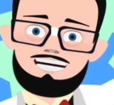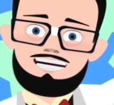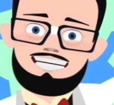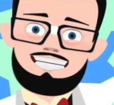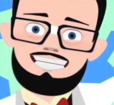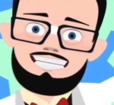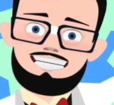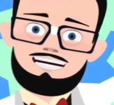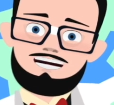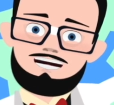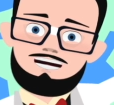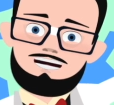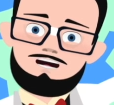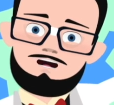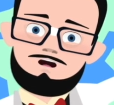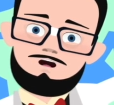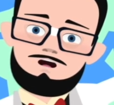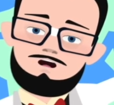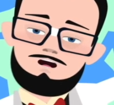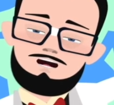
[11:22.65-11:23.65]

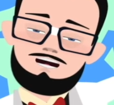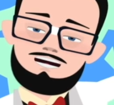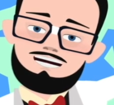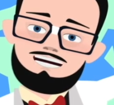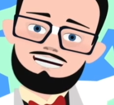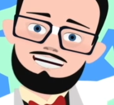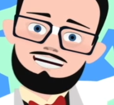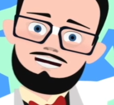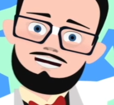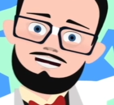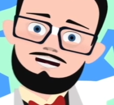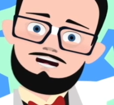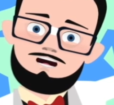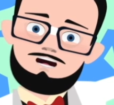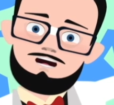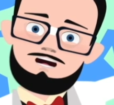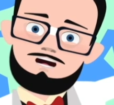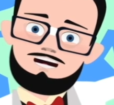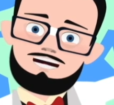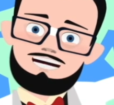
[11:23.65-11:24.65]

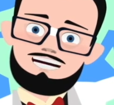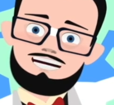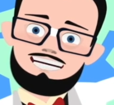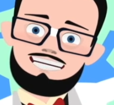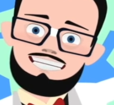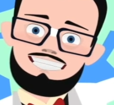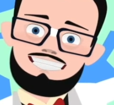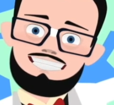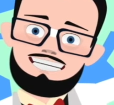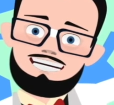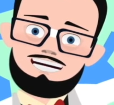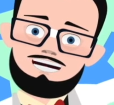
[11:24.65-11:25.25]
differential is,